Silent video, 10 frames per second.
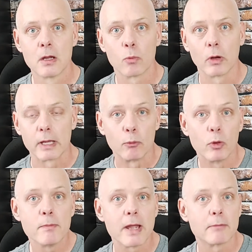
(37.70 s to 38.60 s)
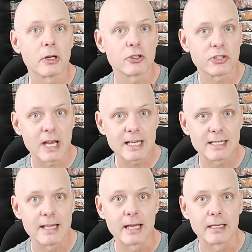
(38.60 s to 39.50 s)
Well, it wouldn't make much sense
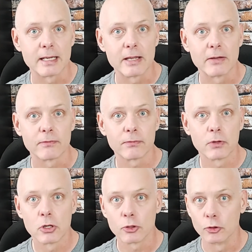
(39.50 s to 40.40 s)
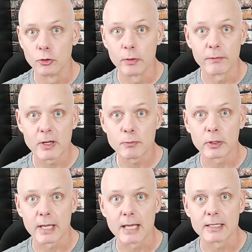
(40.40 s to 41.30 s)
then if you're doing Facebook
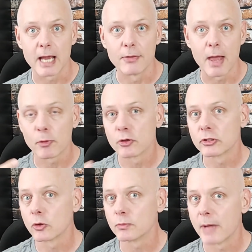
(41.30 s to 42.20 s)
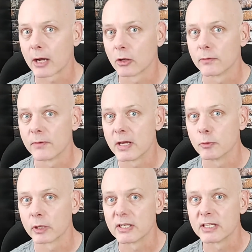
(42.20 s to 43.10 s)
ads and that person goes back onto
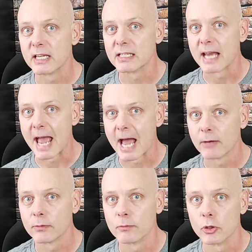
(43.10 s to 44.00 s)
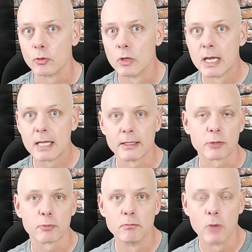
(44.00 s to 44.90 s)
Facebook and sees an ad from you that's
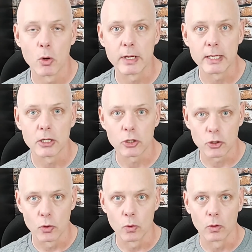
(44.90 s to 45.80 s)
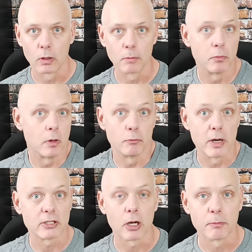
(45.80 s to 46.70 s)
promoting your
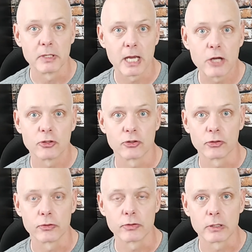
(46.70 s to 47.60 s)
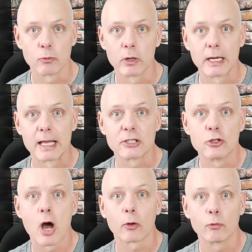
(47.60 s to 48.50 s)
breast augmentation surgery. It's
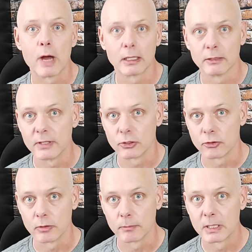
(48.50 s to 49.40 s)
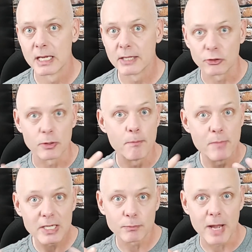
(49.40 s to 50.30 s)
not relevant to them. There's a
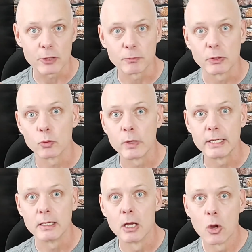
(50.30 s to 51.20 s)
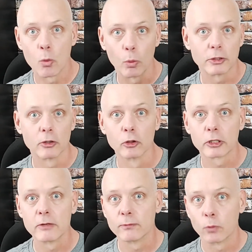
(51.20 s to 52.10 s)
mismatch between what they're
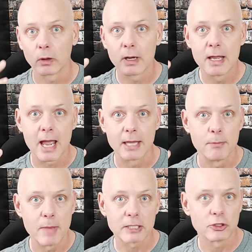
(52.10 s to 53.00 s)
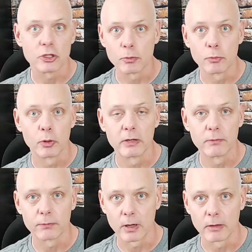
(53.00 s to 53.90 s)
looking for and the message that you're putting in
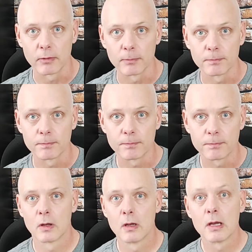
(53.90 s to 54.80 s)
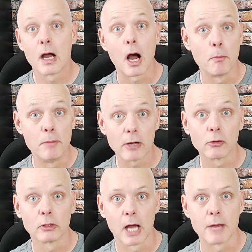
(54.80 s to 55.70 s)
front of them. A better
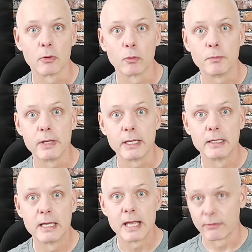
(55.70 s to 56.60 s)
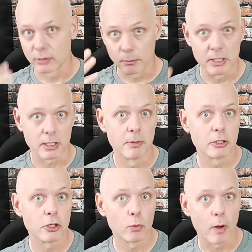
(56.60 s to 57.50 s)
alignment would be if somebody's coming
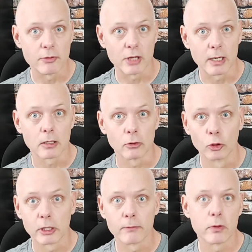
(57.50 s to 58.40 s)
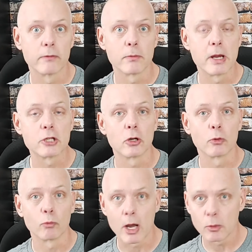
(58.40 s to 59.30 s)
to your website looking for information
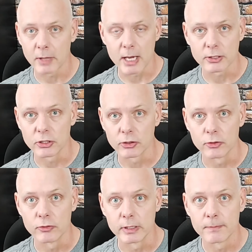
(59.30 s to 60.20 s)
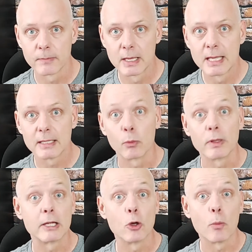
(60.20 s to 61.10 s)
on rhinoplasty surgery, that when
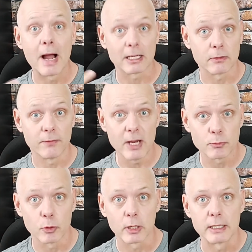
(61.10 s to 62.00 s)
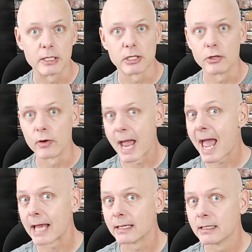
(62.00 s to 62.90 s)
they go back to Facebook and they see your
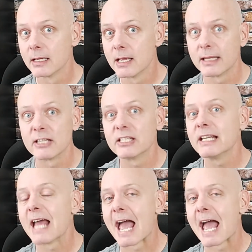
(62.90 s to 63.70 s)
ad, they see an